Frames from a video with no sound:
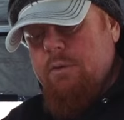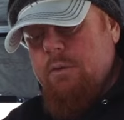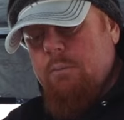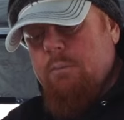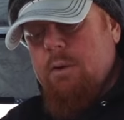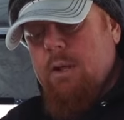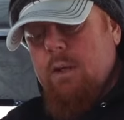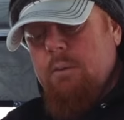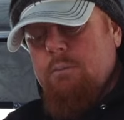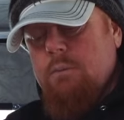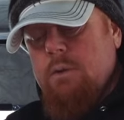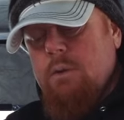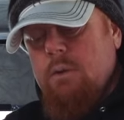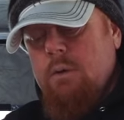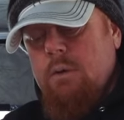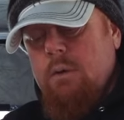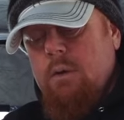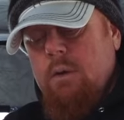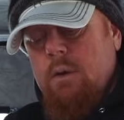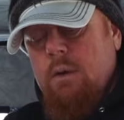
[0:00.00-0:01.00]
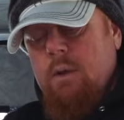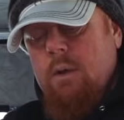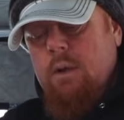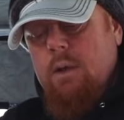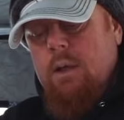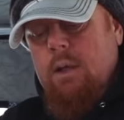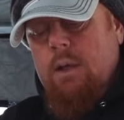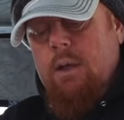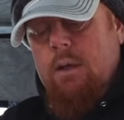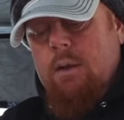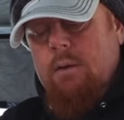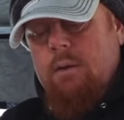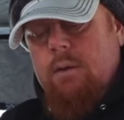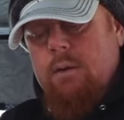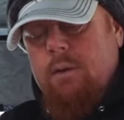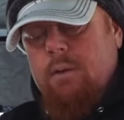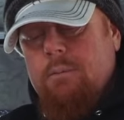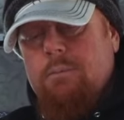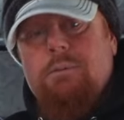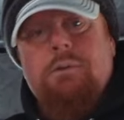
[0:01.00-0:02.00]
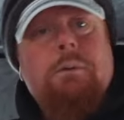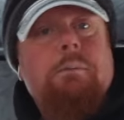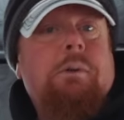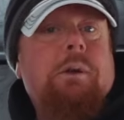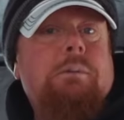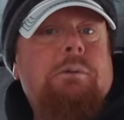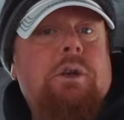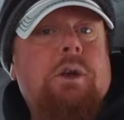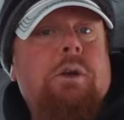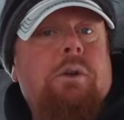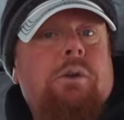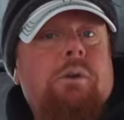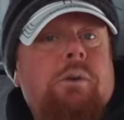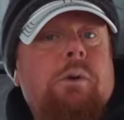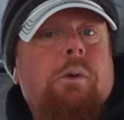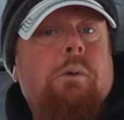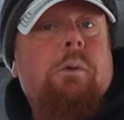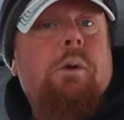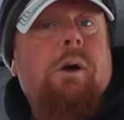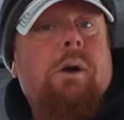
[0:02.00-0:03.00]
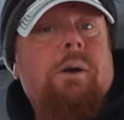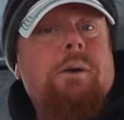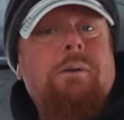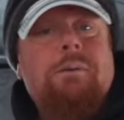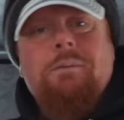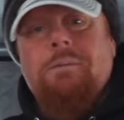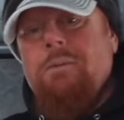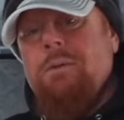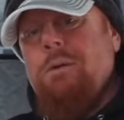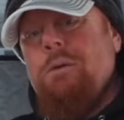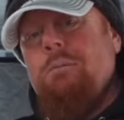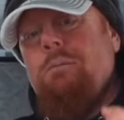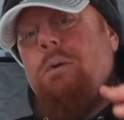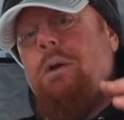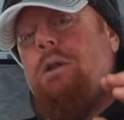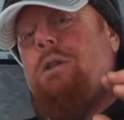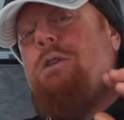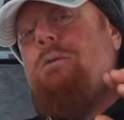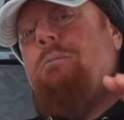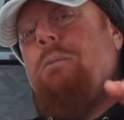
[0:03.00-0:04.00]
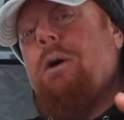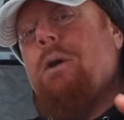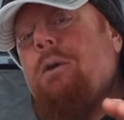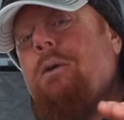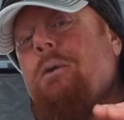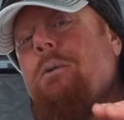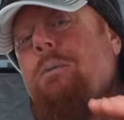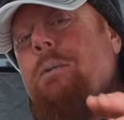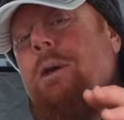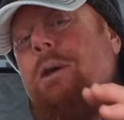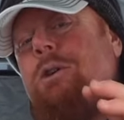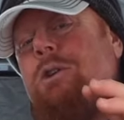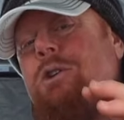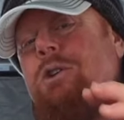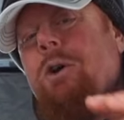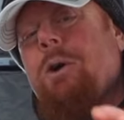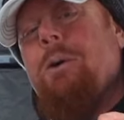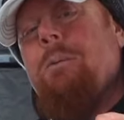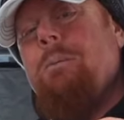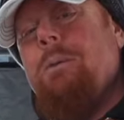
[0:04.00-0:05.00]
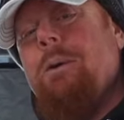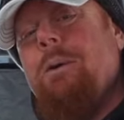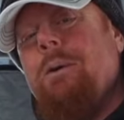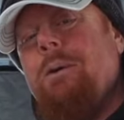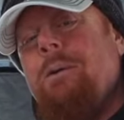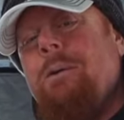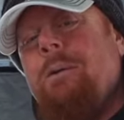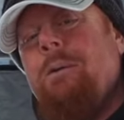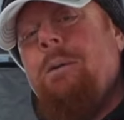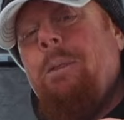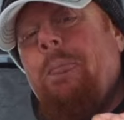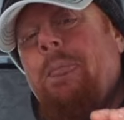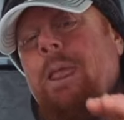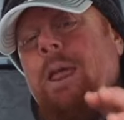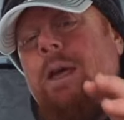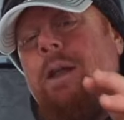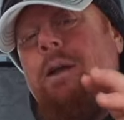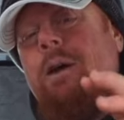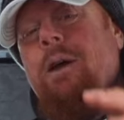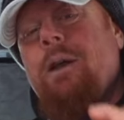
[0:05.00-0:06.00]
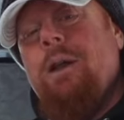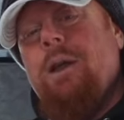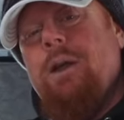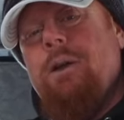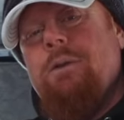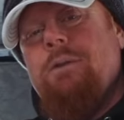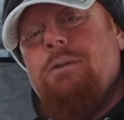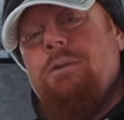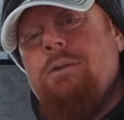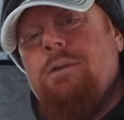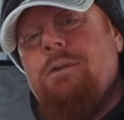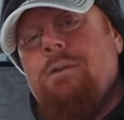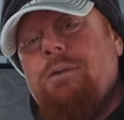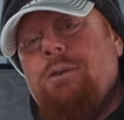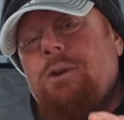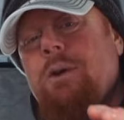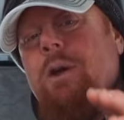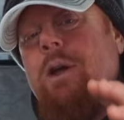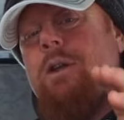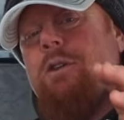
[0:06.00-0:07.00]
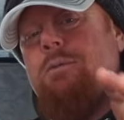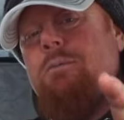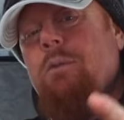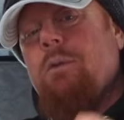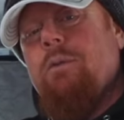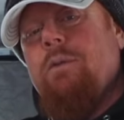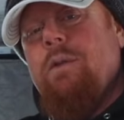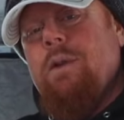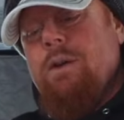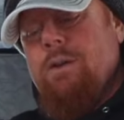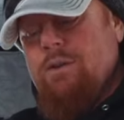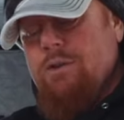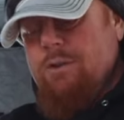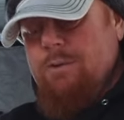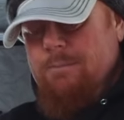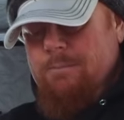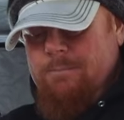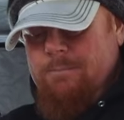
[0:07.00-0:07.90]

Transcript: sometimes. And uh, sometimes you can do no wrong, but it's better to be sharp and on edge so you catch more fish.